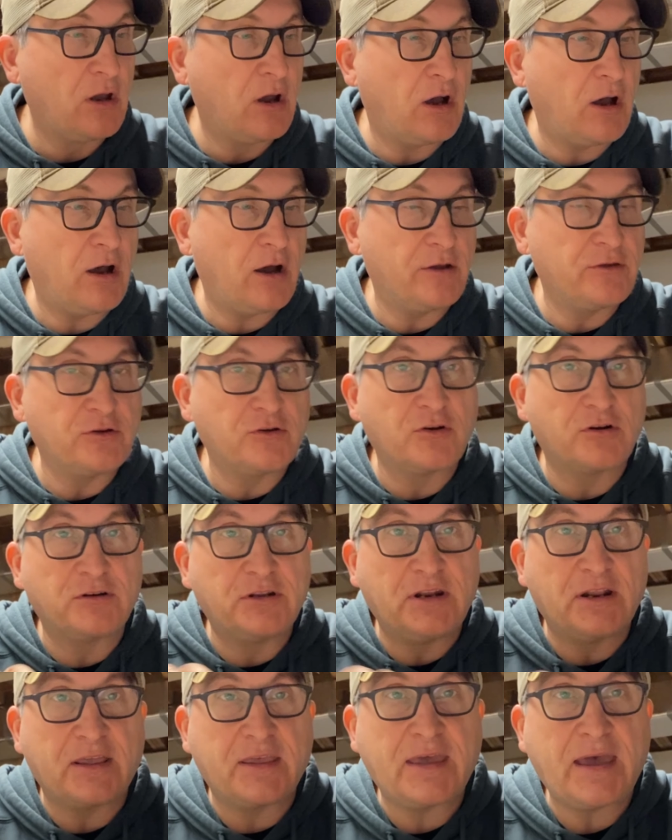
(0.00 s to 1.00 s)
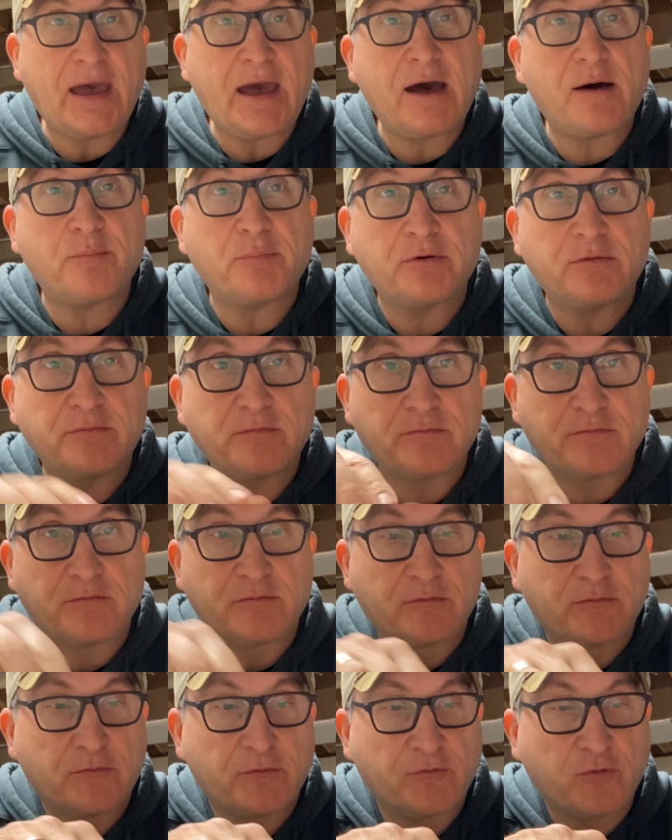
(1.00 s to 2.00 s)
You're gonna need a cap
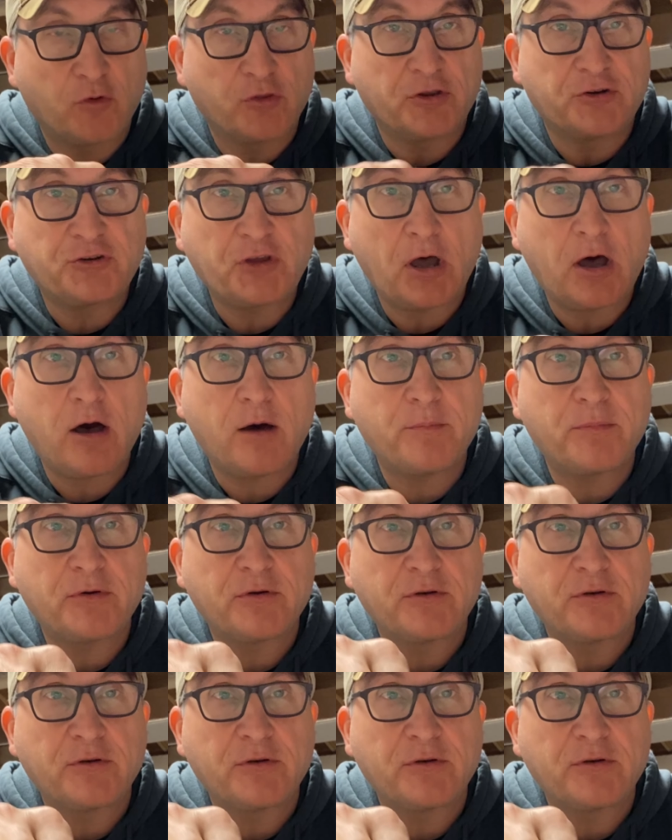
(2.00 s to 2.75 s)
for the top